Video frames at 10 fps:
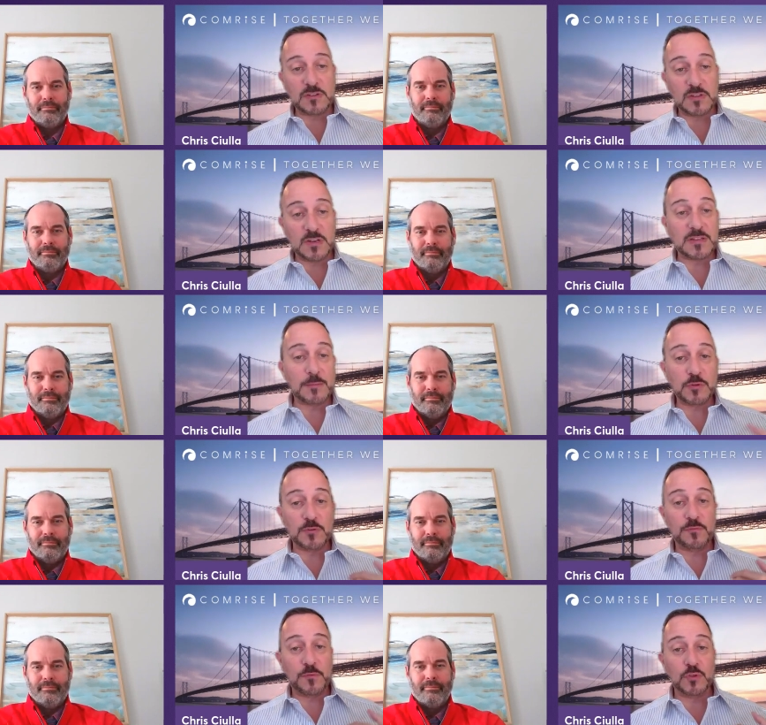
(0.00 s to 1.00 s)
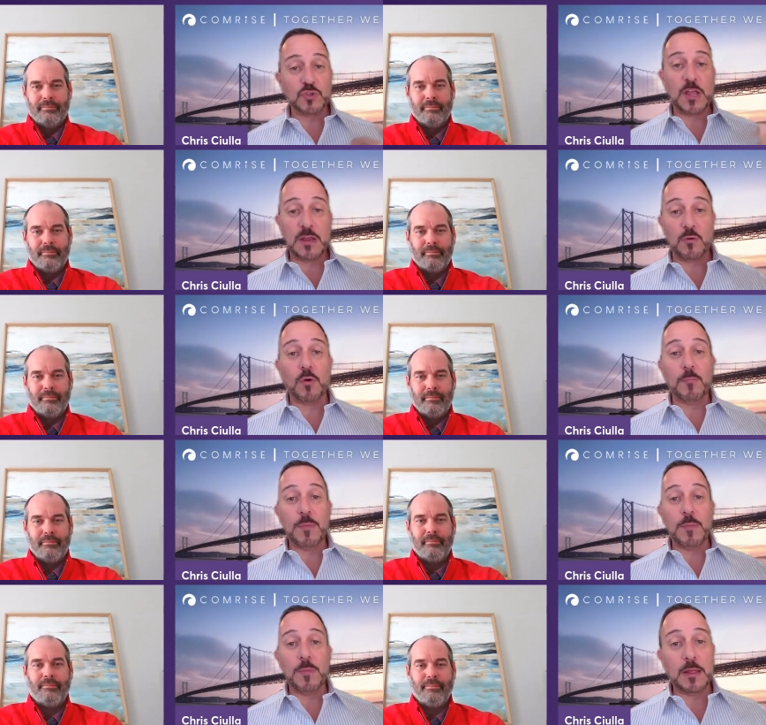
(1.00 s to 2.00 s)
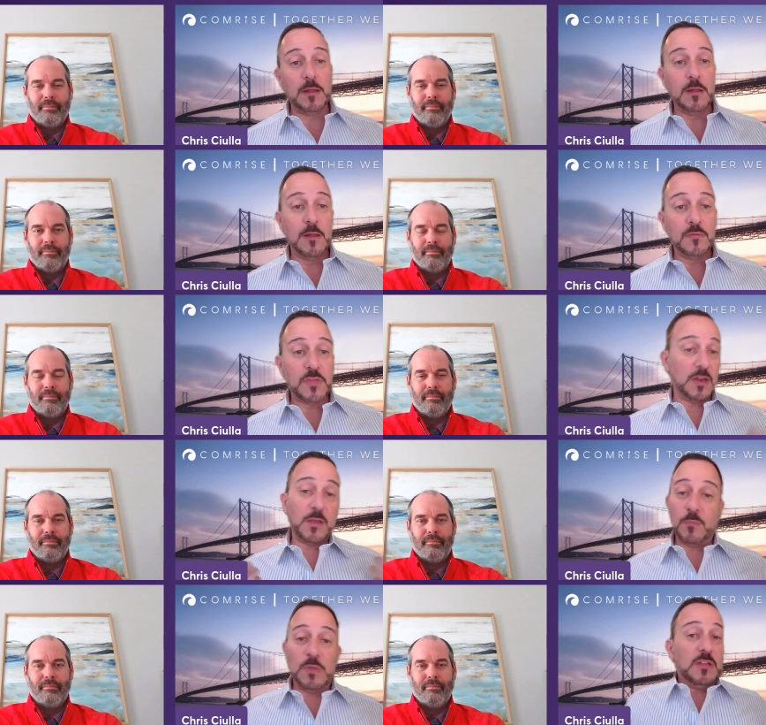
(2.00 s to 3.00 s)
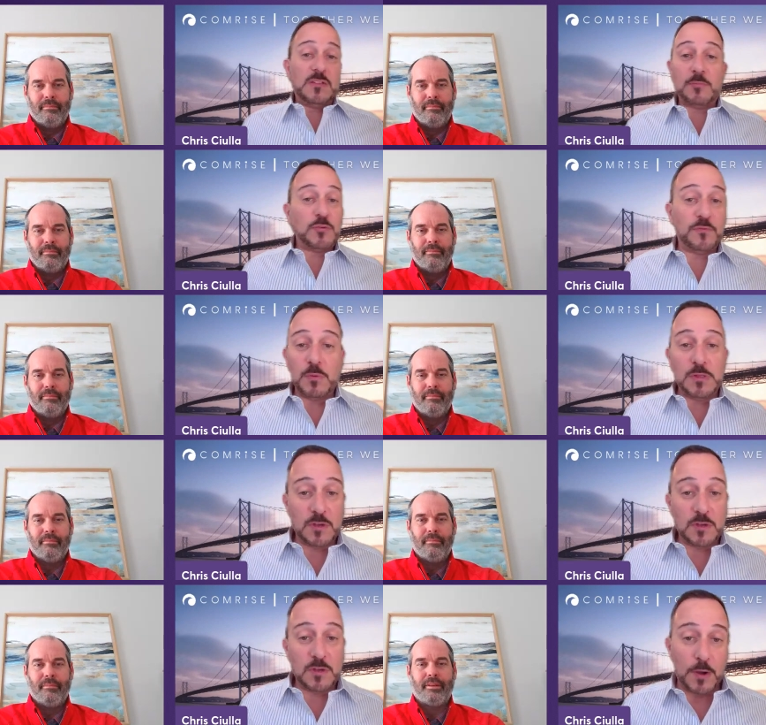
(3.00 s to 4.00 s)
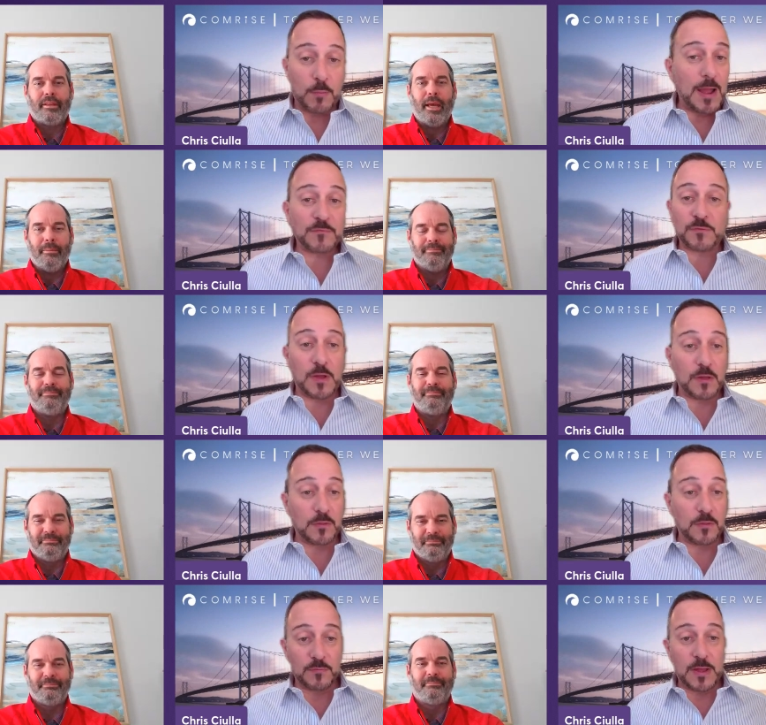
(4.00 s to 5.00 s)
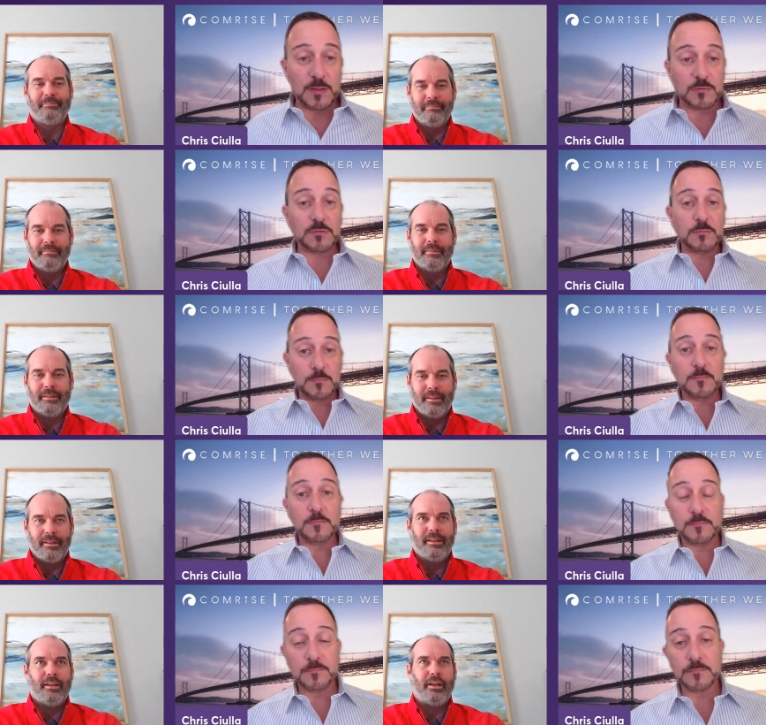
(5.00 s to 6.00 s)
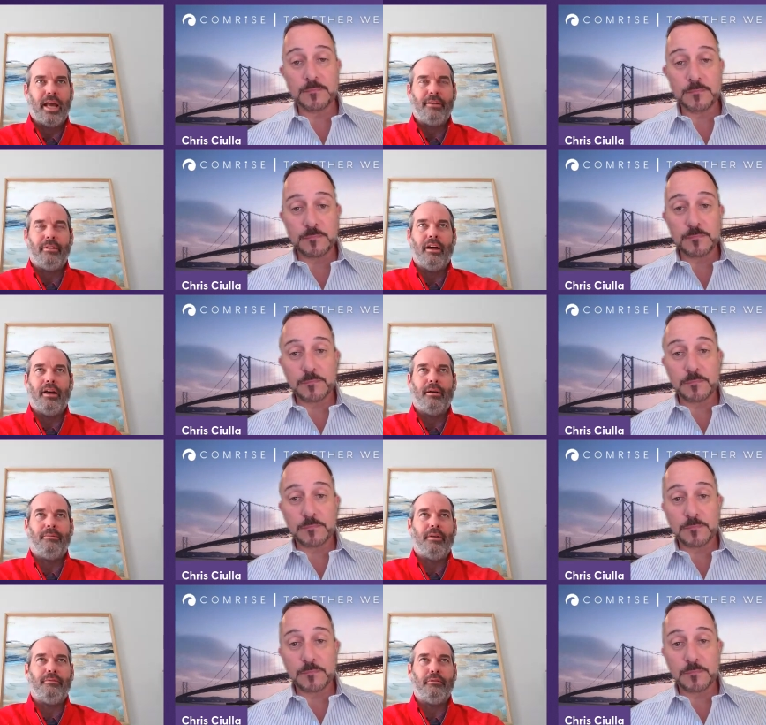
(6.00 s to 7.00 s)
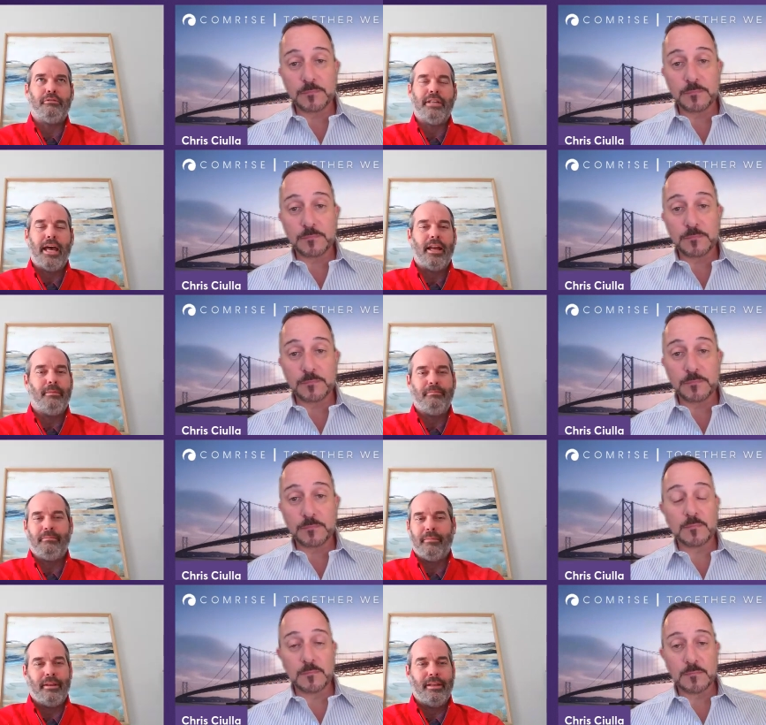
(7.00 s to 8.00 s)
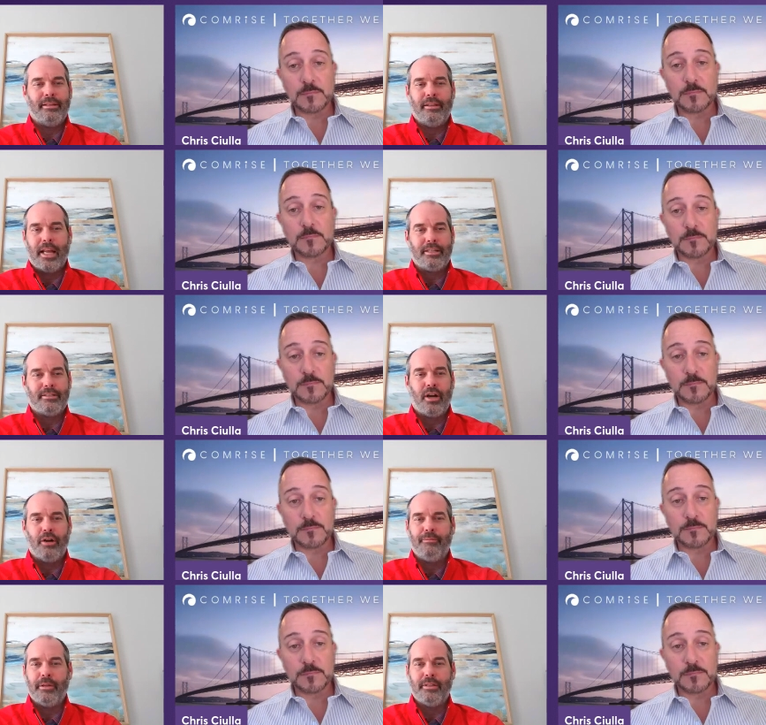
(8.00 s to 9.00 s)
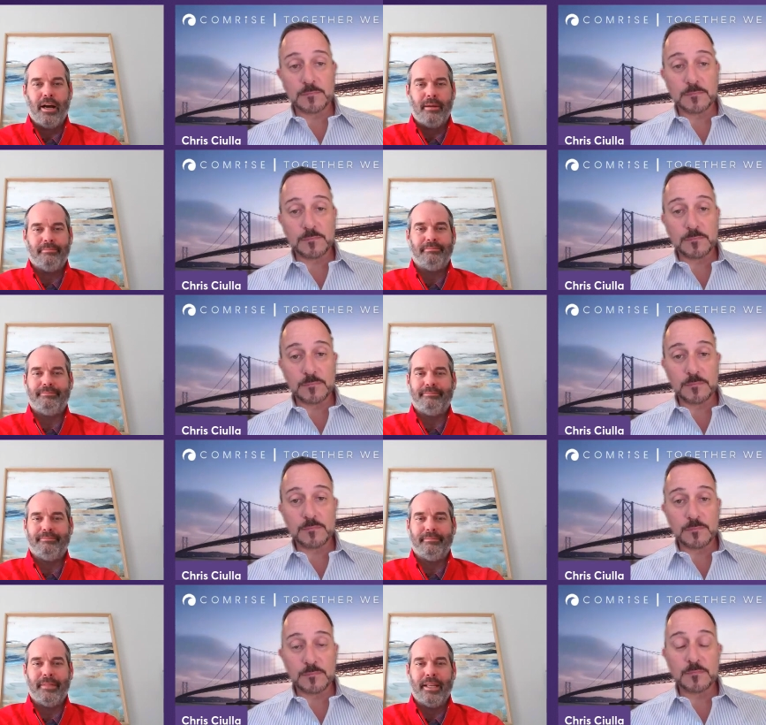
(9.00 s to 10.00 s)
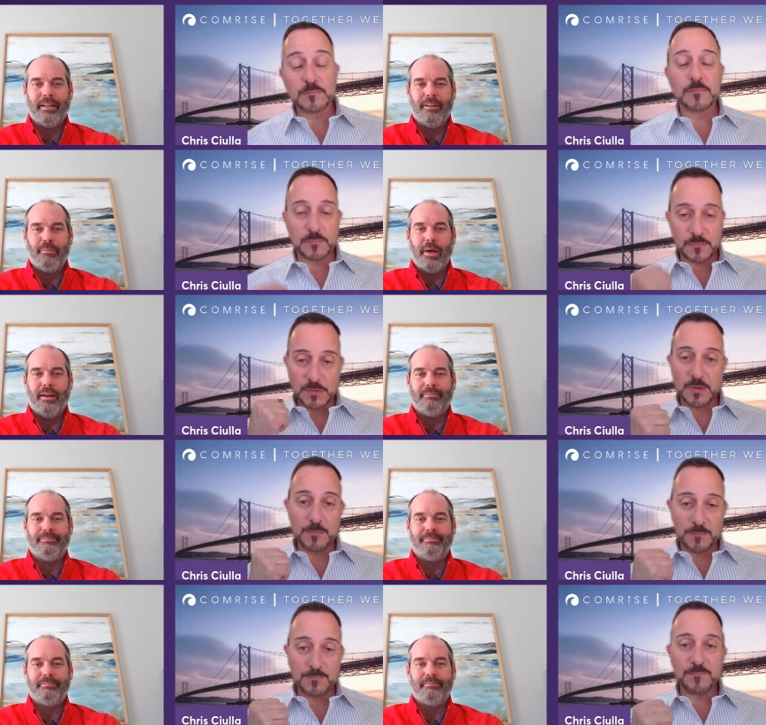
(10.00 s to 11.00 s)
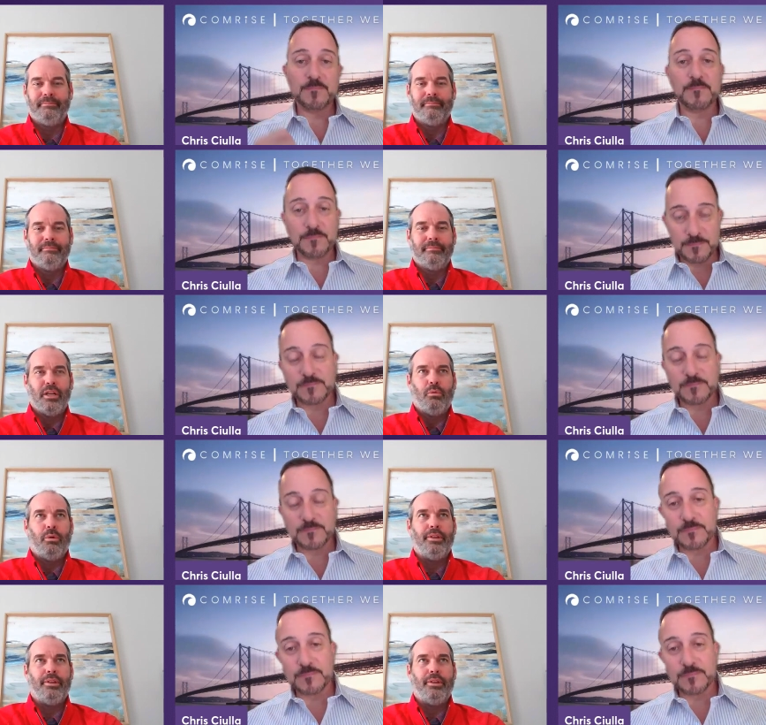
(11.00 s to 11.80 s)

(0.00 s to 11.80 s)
Speaker 1: it's an exception for Jane or Mary, then it can be an exception for me too. Why do I have to follow the core values?
Speaker 2: You got to, uh, if you set them, you got to start from the top and live by them. Well,